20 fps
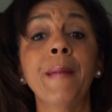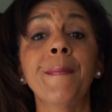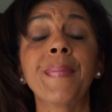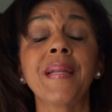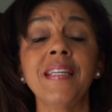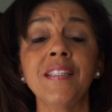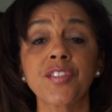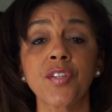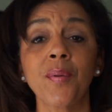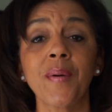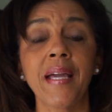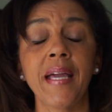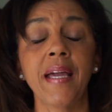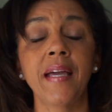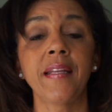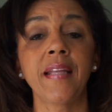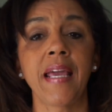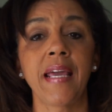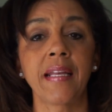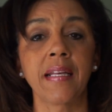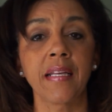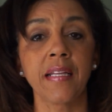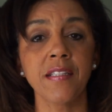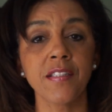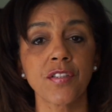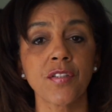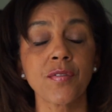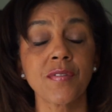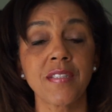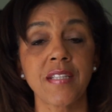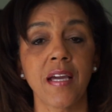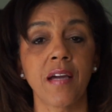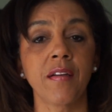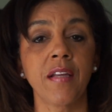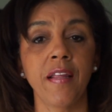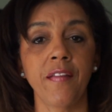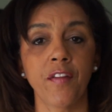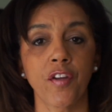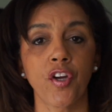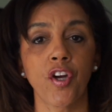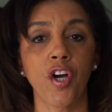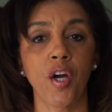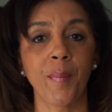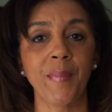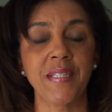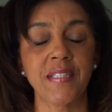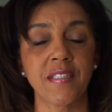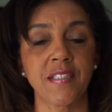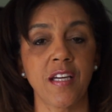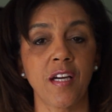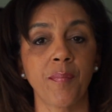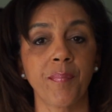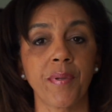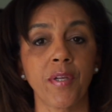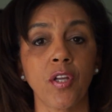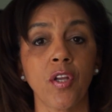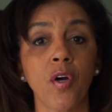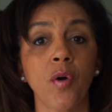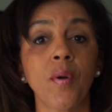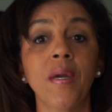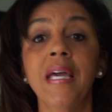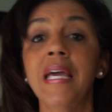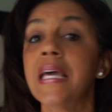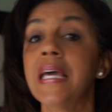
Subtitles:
please go ahead and list those down in the comments down below.